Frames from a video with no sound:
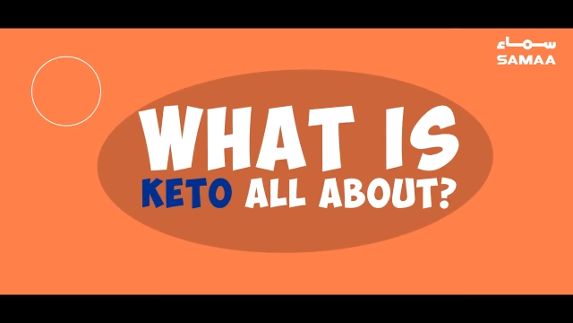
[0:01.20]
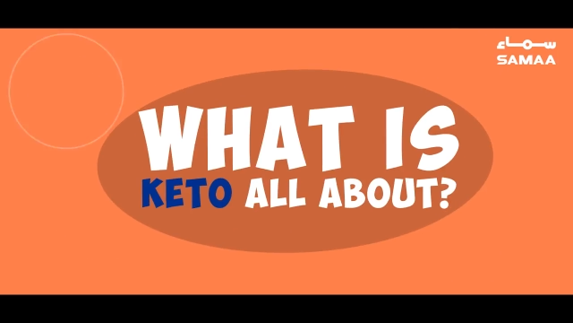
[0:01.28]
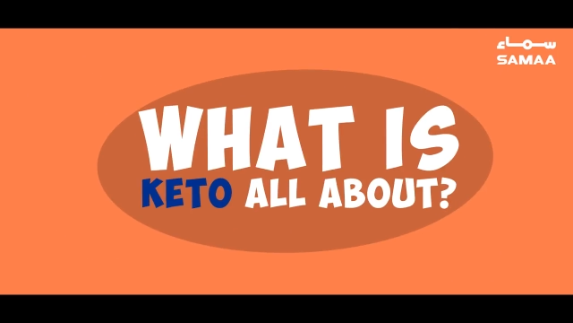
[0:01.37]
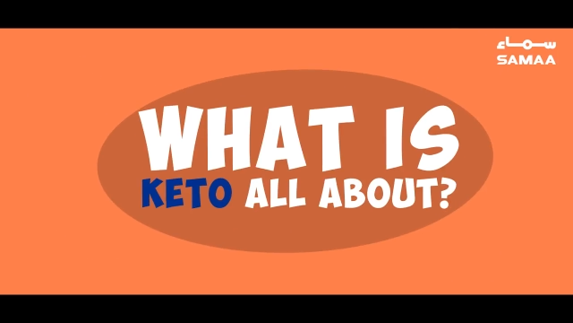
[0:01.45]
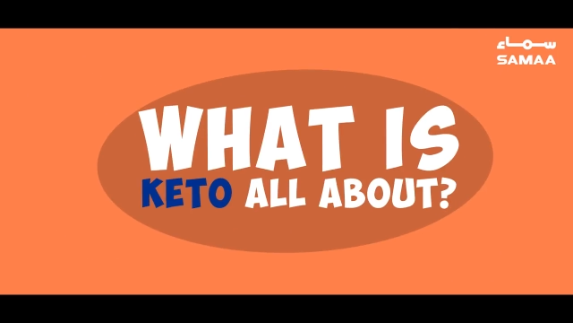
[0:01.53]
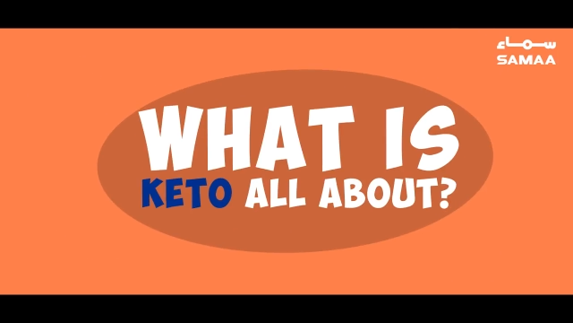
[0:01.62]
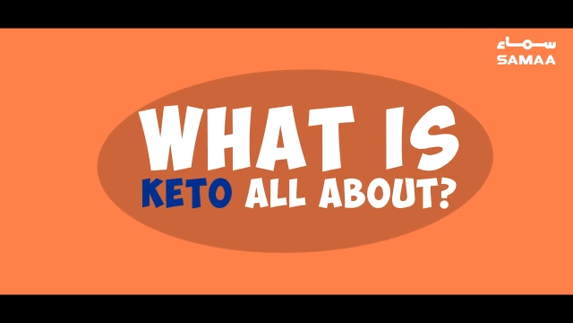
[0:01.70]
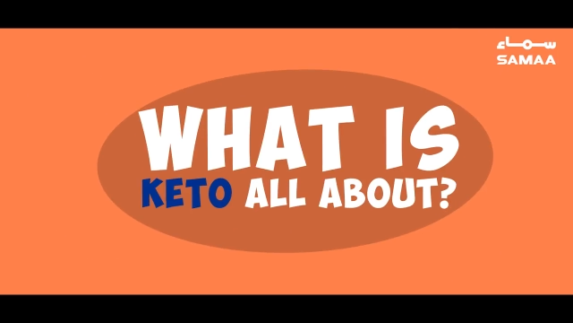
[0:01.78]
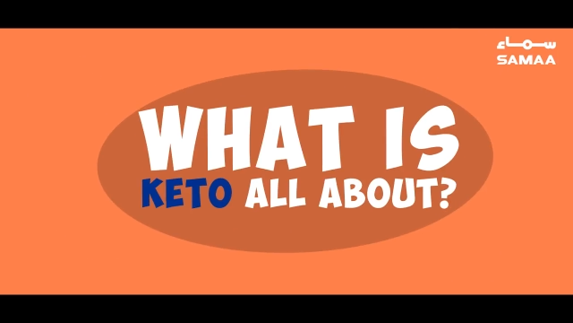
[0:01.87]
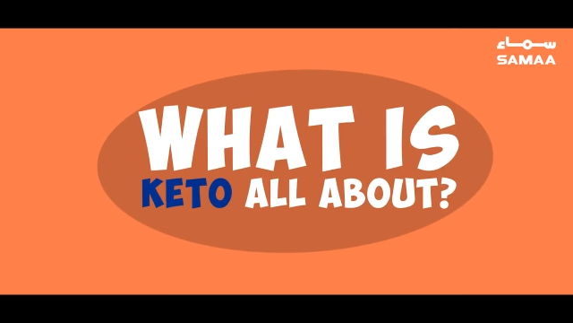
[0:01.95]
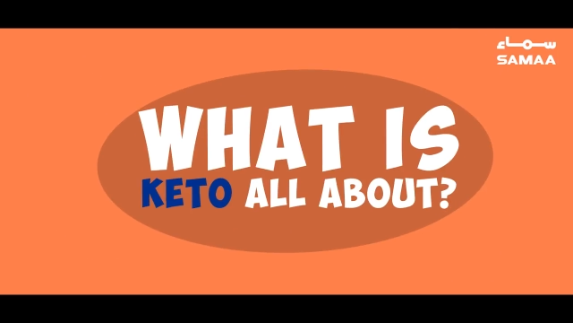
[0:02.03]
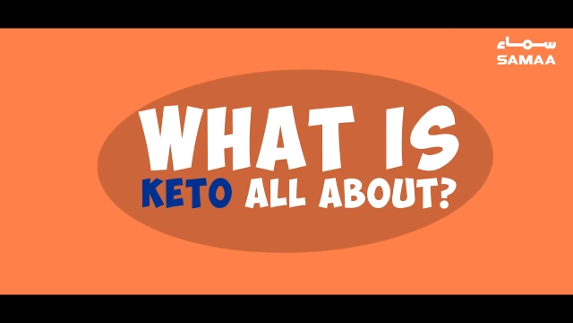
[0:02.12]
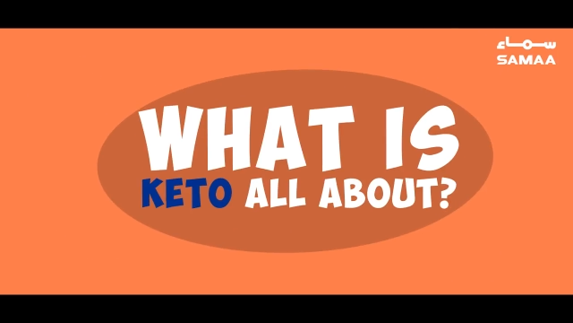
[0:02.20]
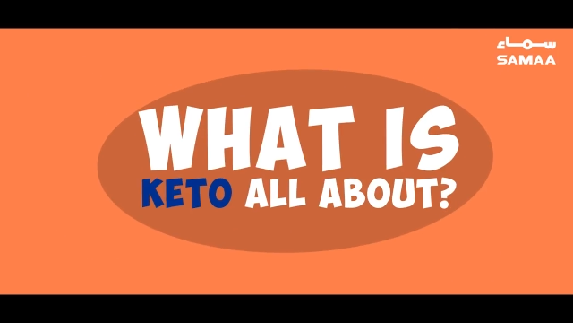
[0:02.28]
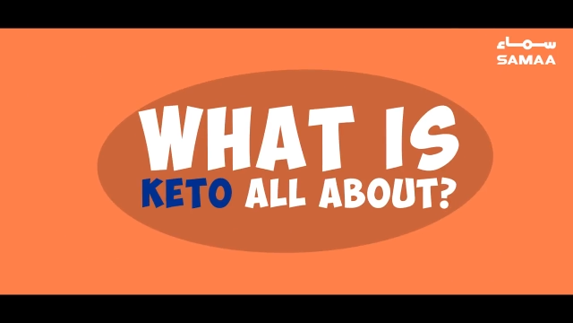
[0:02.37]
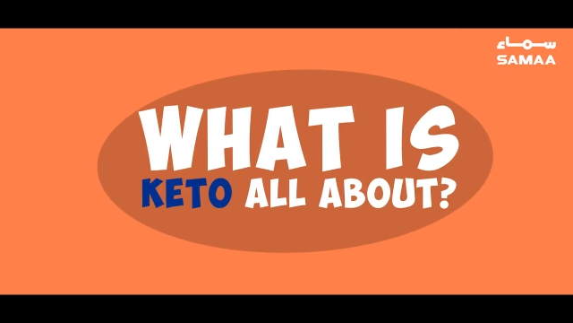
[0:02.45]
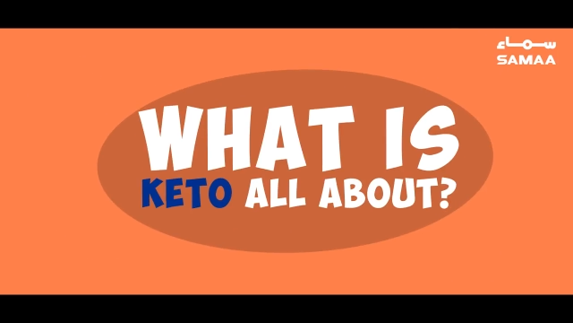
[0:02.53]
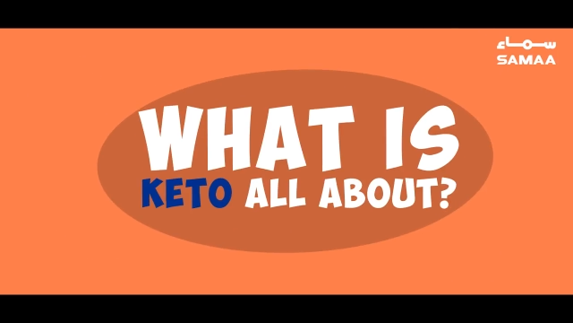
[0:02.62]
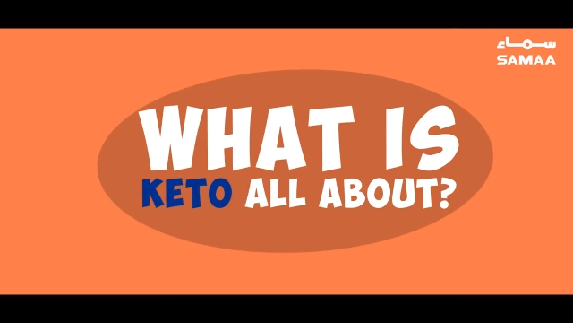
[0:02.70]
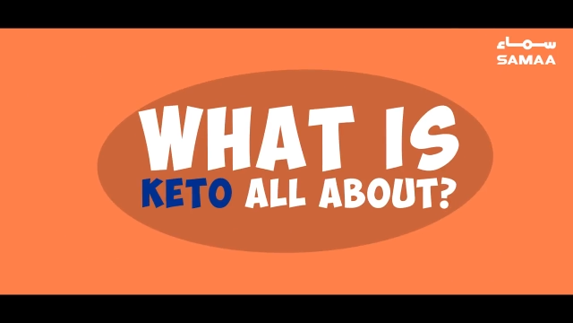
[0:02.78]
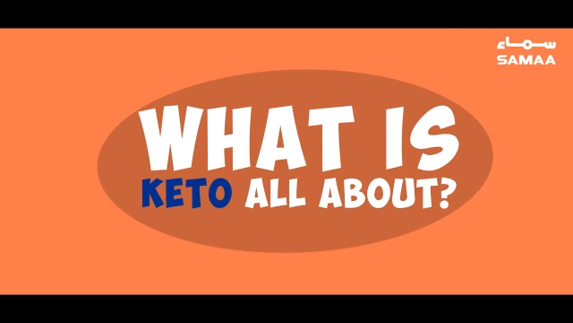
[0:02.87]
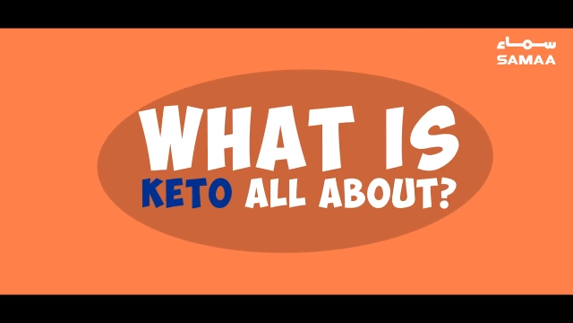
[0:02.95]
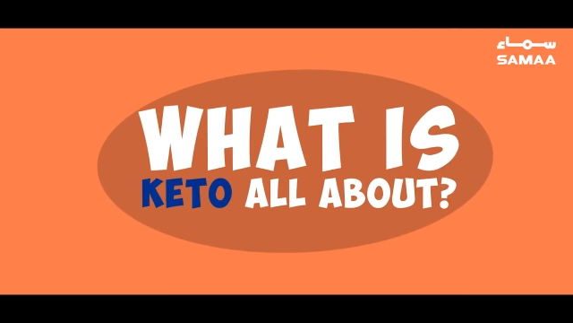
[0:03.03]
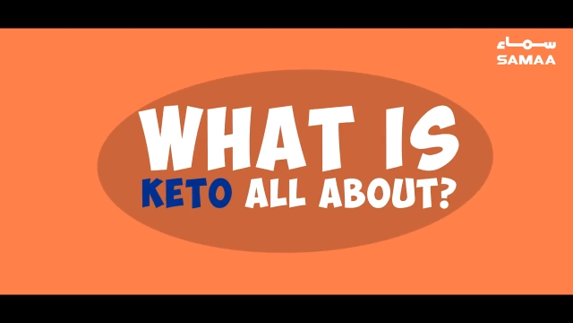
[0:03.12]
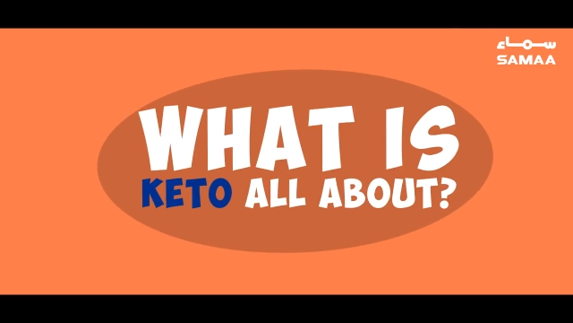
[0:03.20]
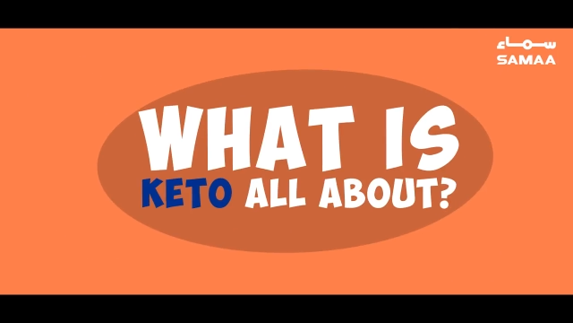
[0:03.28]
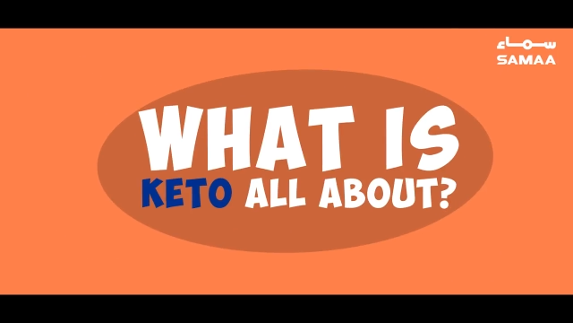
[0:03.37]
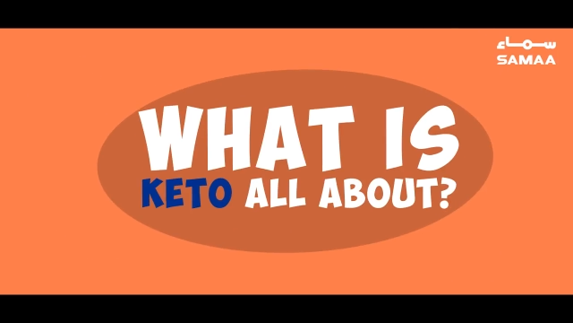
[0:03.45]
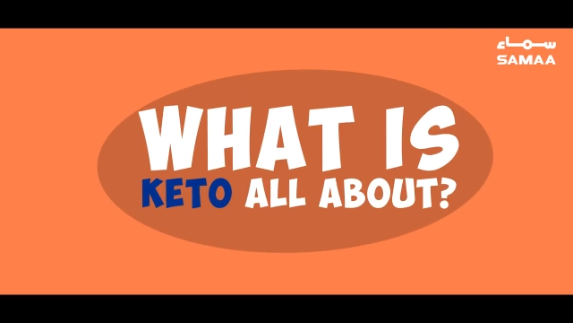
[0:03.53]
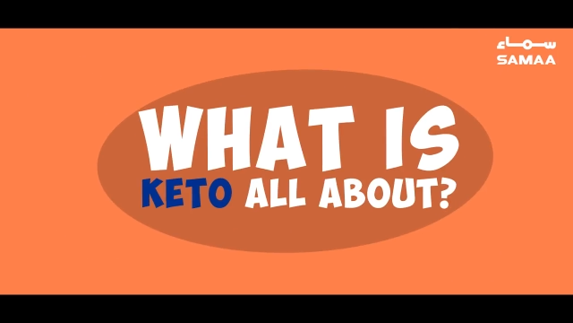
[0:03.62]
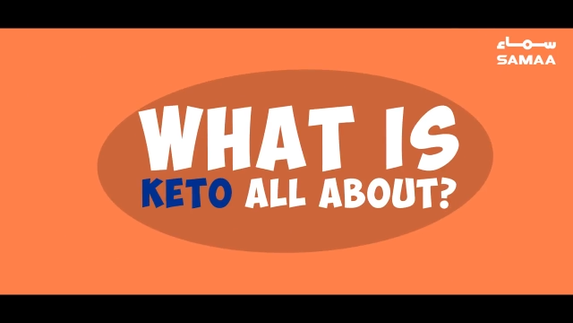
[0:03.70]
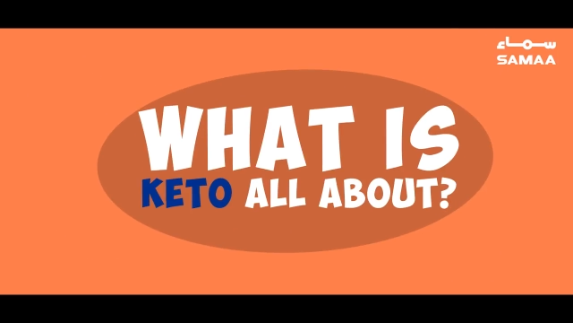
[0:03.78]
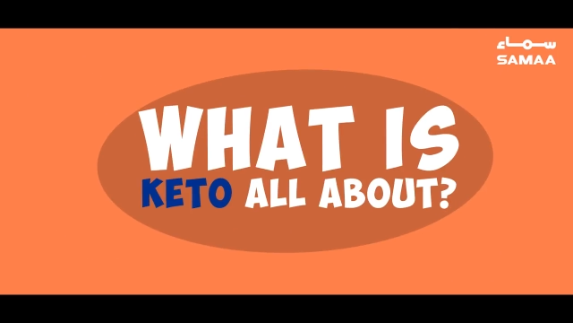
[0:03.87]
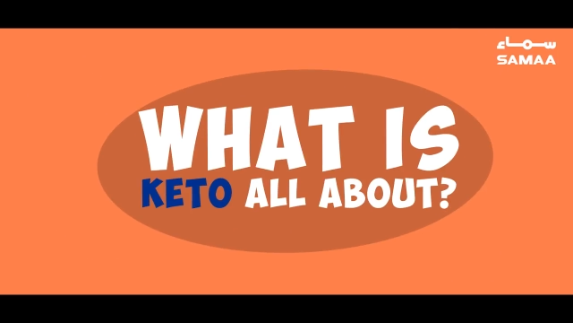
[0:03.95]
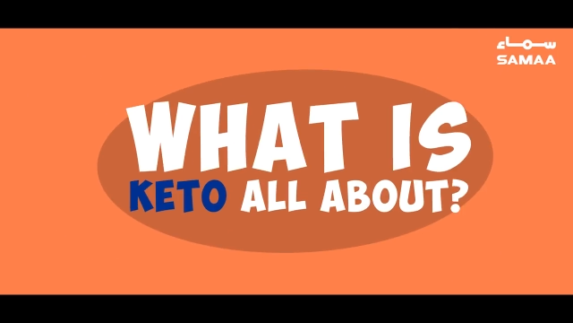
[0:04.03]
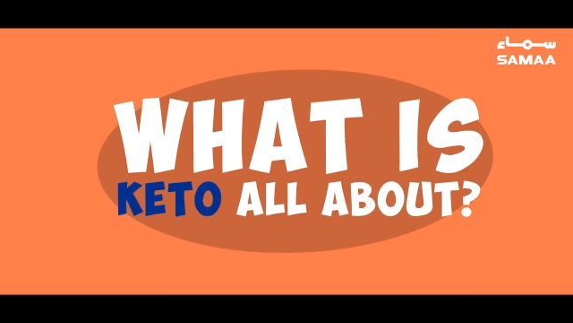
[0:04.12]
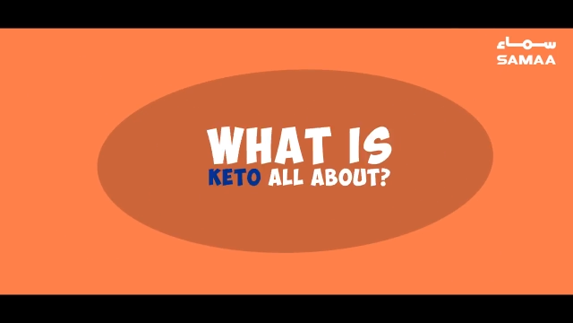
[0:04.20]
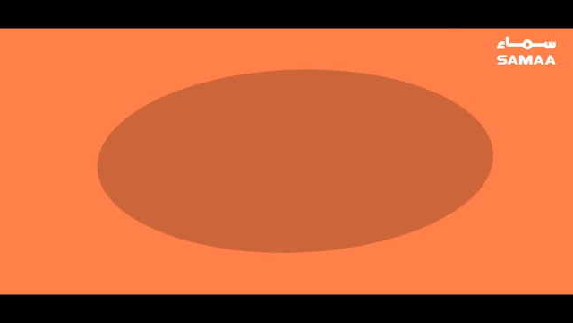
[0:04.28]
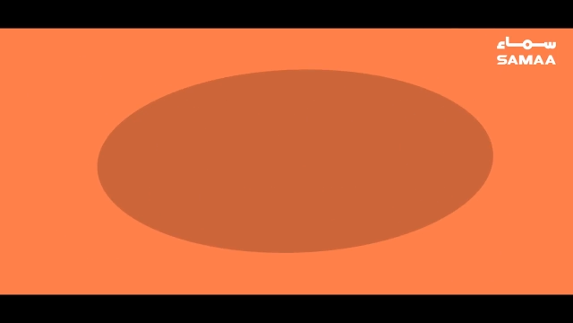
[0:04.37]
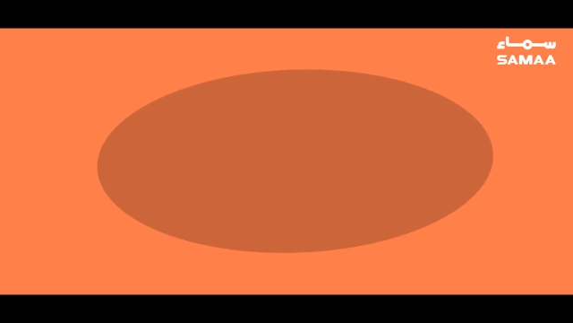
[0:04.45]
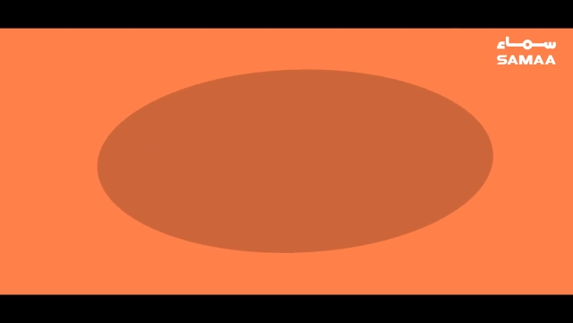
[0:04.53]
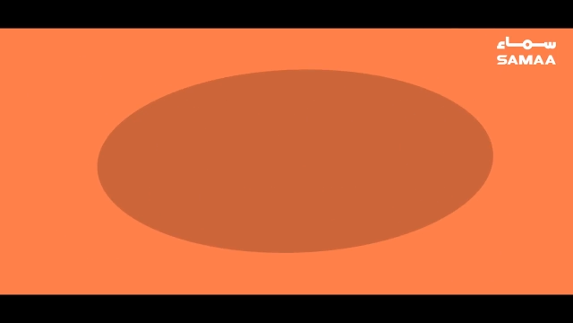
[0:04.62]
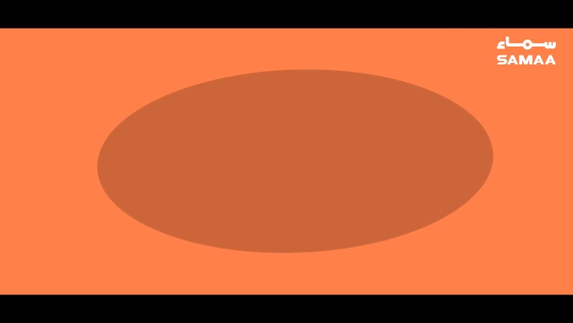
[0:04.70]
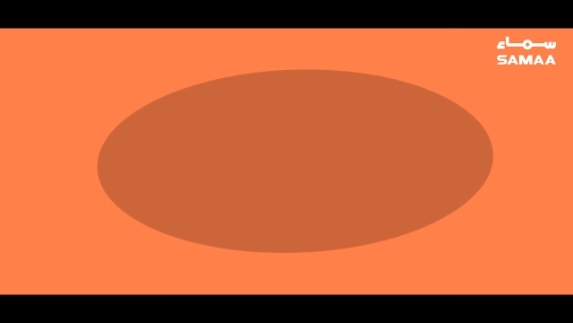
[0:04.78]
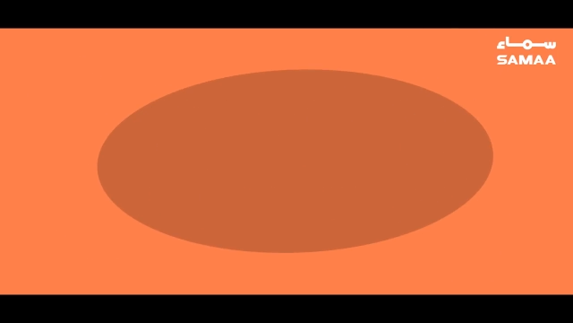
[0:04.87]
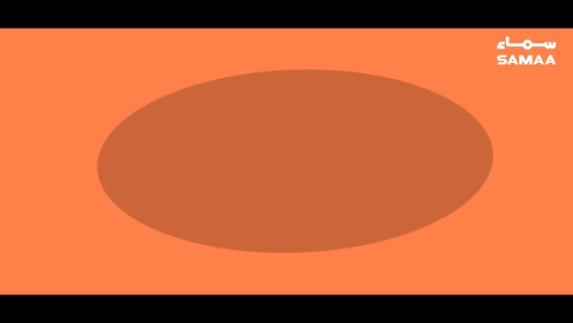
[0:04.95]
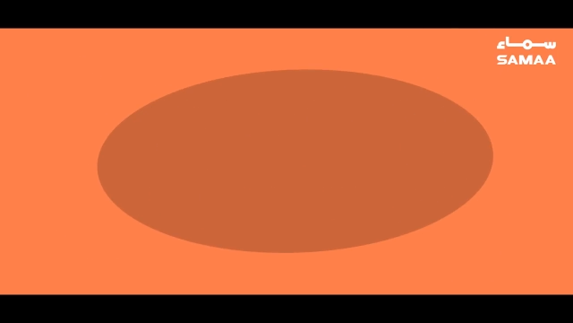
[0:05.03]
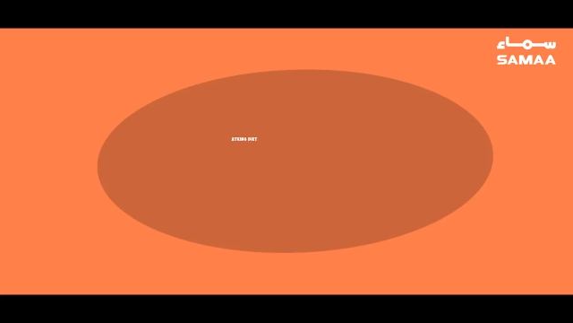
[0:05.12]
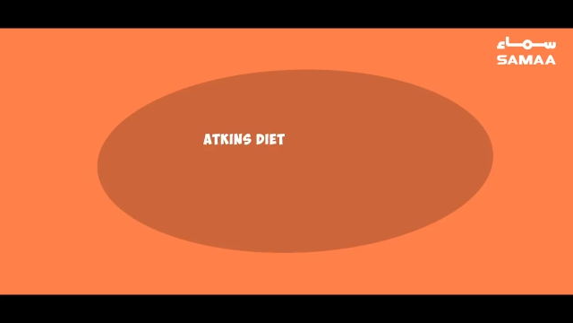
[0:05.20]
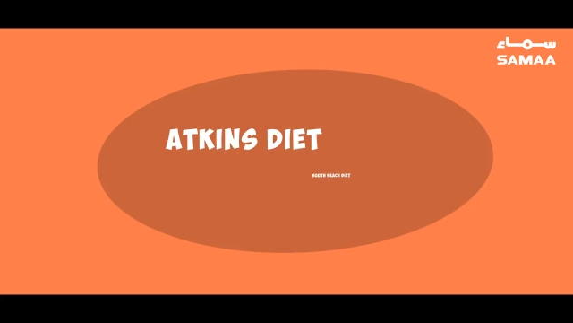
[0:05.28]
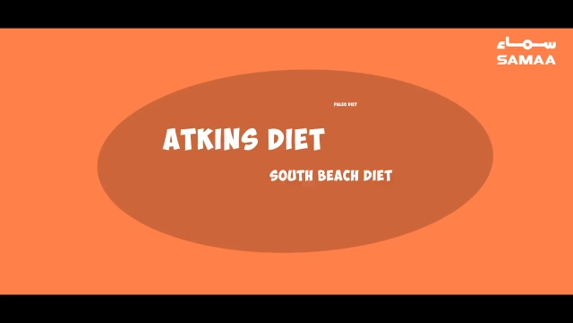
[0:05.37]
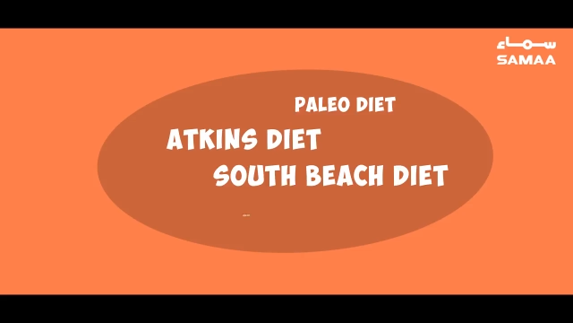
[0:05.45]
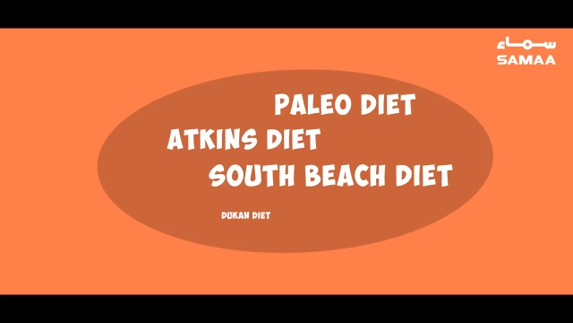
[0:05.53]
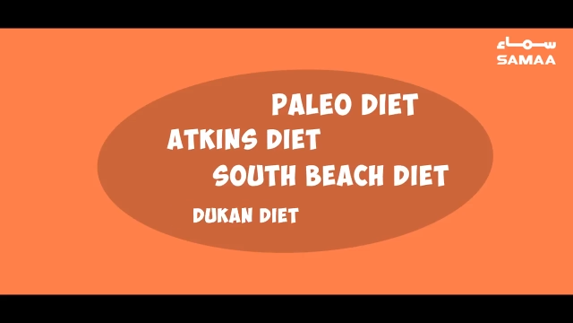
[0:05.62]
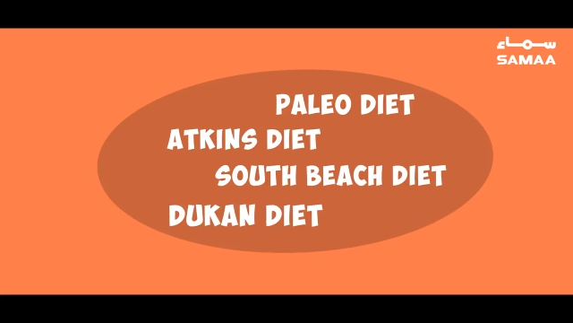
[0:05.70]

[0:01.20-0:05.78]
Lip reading: Nobody's mouth can be seen.